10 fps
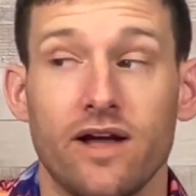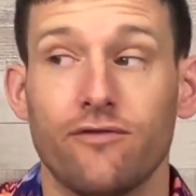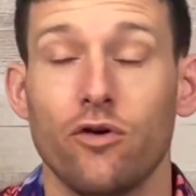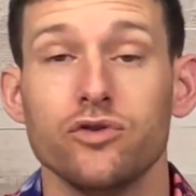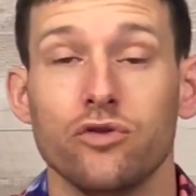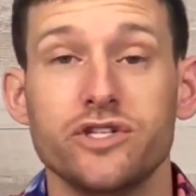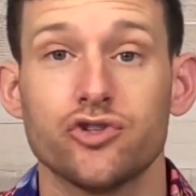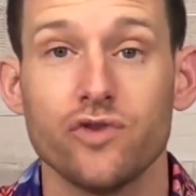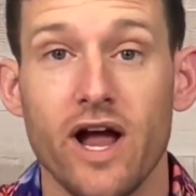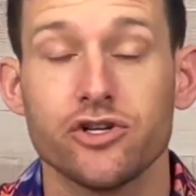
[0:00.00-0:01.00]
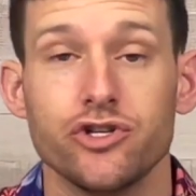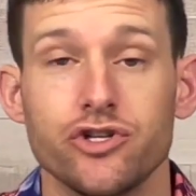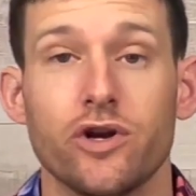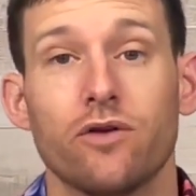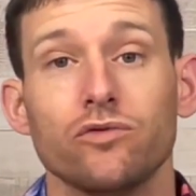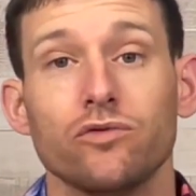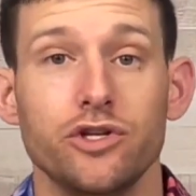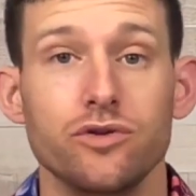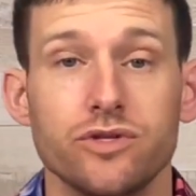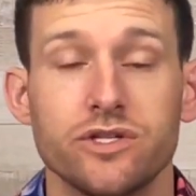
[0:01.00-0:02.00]
You have all those distractions. You're not really
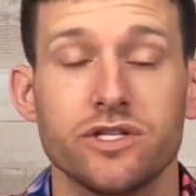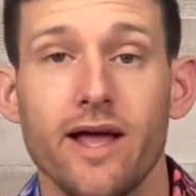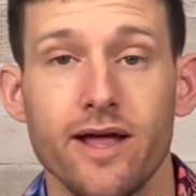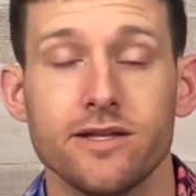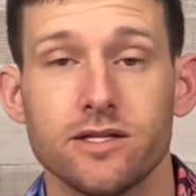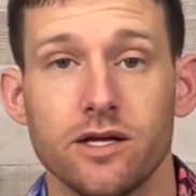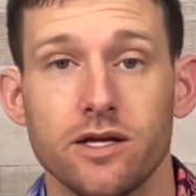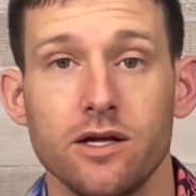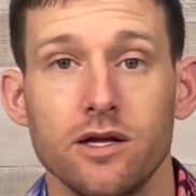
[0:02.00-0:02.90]
used to that as a